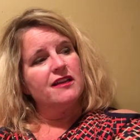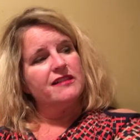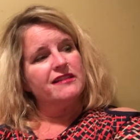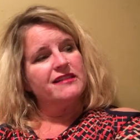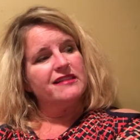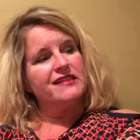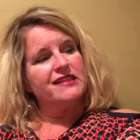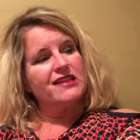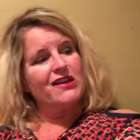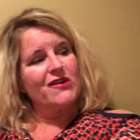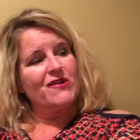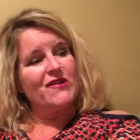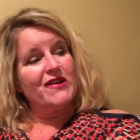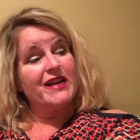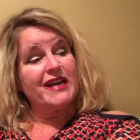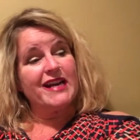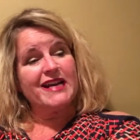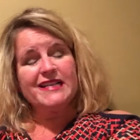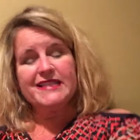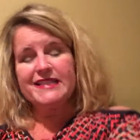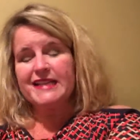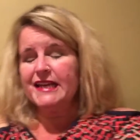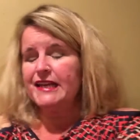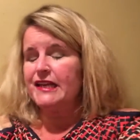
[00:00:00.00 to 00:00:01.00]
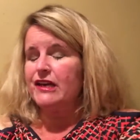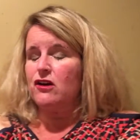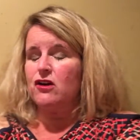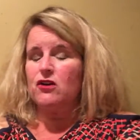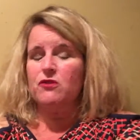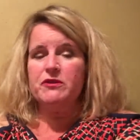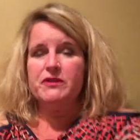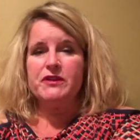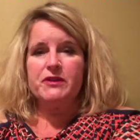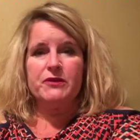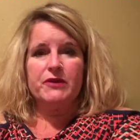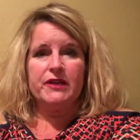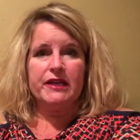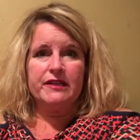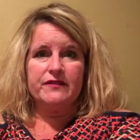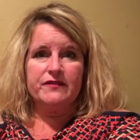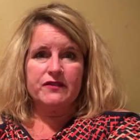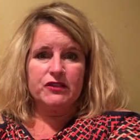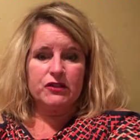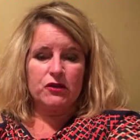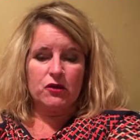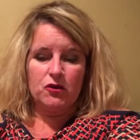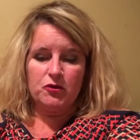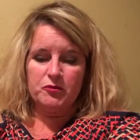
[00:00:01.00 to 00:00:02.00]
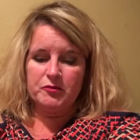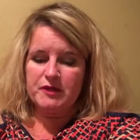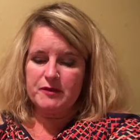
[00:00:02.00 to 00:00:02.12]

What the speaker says: So, and I take it all with a grain of salt.